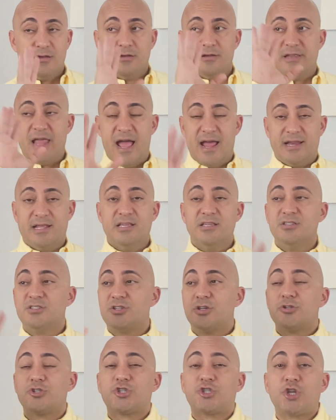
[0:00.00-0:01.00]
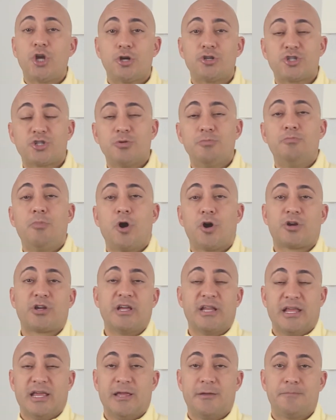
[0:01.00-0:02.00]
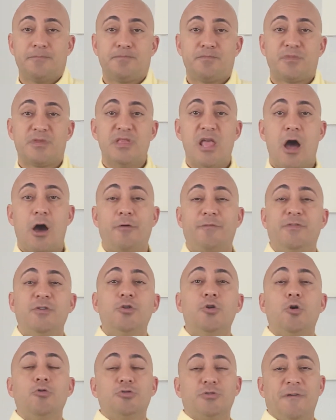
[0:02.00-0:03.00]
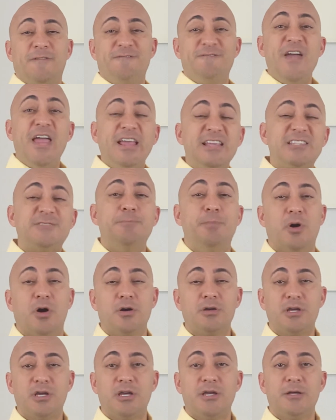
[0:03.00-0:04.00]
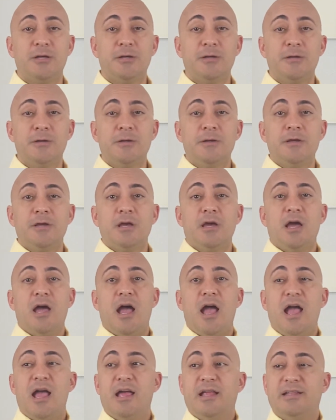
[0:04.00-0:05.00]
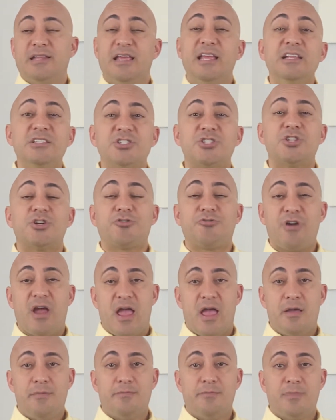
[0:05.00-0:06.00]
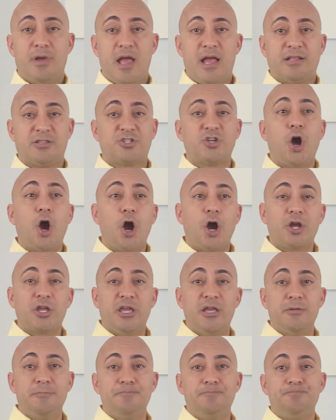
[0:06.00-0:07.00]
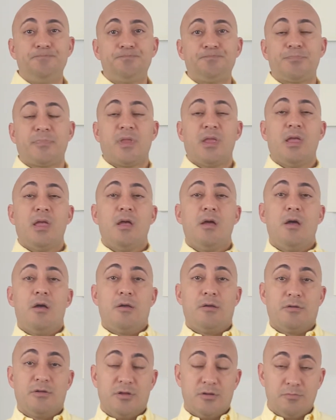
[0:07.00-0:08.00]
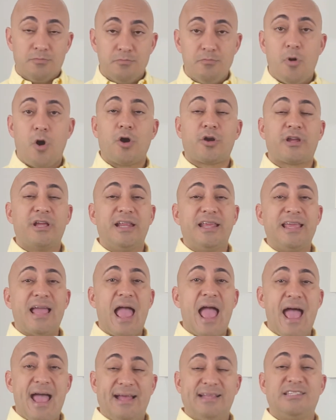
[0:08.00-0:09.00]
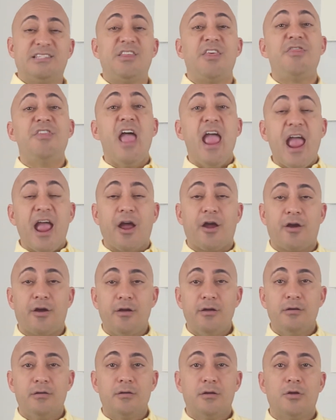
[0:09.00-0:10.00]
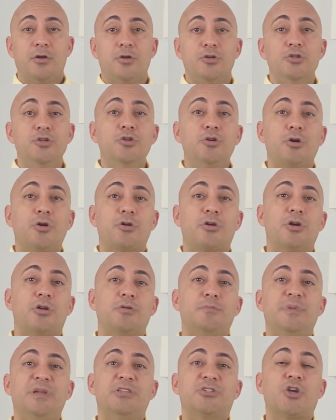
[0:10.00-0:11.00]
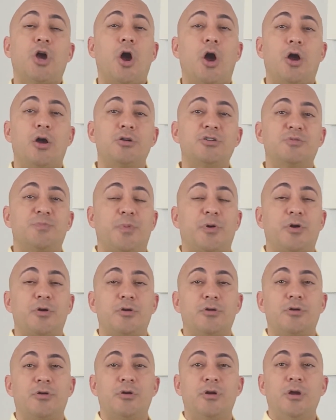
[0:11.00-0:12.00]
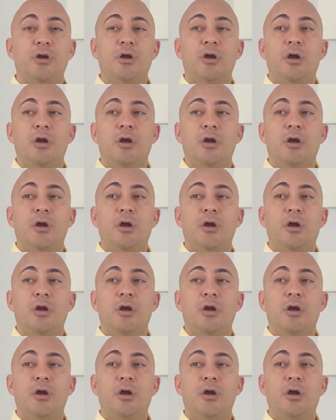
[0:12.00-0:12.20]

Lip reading: That is search marketing. Now, if you go to Facebook and Instagram and target marketing ads there, you are going to be charged per